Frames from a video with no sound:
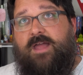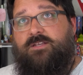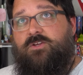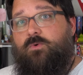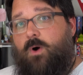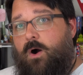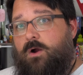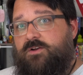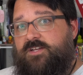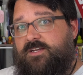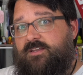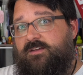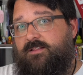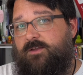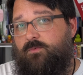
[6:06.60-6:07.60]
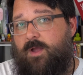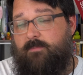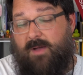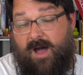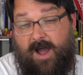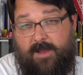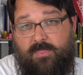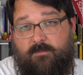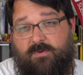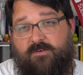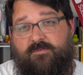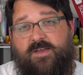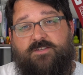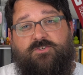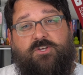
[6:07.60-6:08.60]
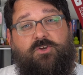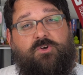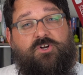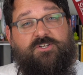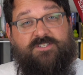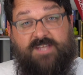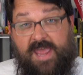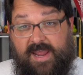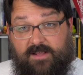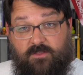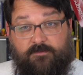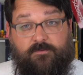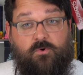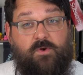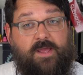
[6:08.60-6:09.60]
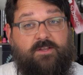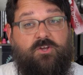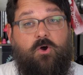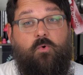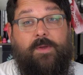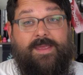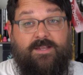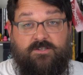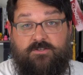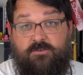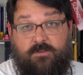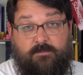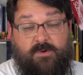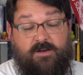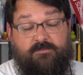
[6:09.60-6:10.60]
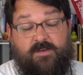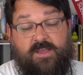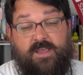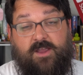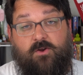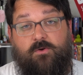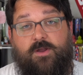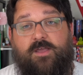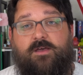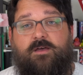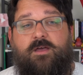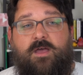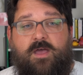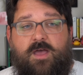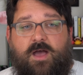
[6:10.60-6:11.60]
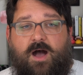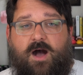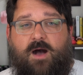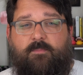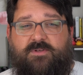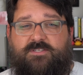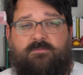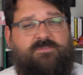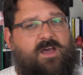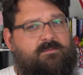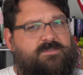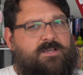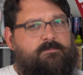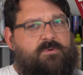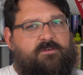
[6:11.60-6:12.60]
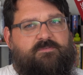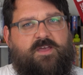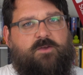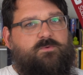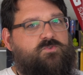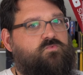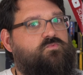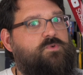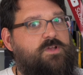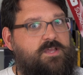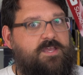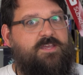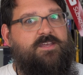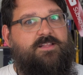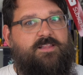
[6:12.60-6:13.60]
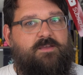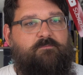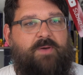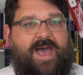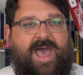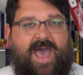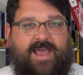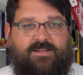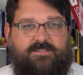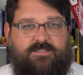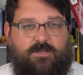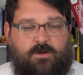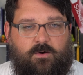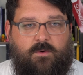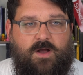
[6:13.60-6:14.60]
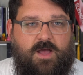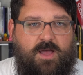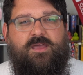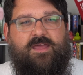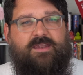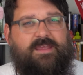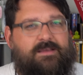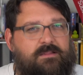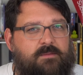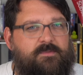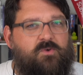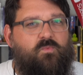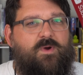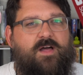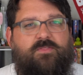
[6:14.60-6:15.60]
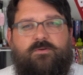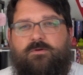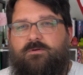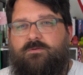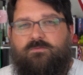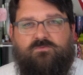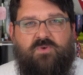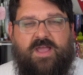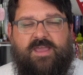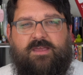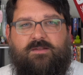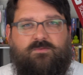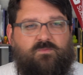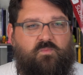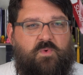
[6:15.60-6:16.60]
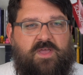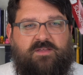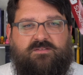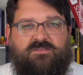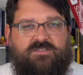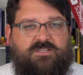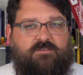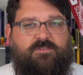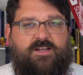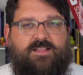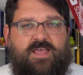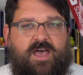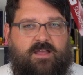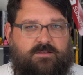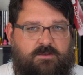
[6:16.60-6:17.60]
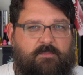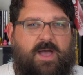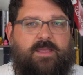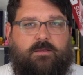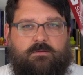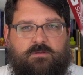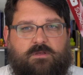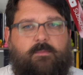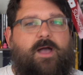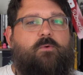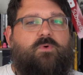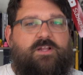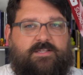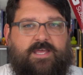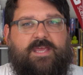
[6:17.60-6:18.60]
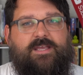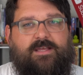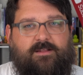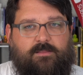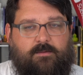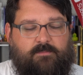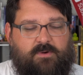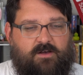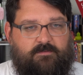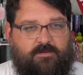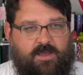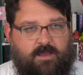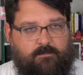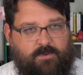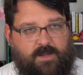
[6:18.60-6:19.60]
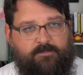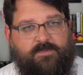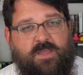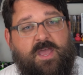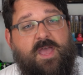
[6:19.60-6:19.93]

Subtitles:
And you are technically right behind the buffet, so you could take the food and go into the buffet area. But sometimes that buffet was really packed. So in inclement weather, rain, wind, stuff like that, you might want to take it in the buffet. But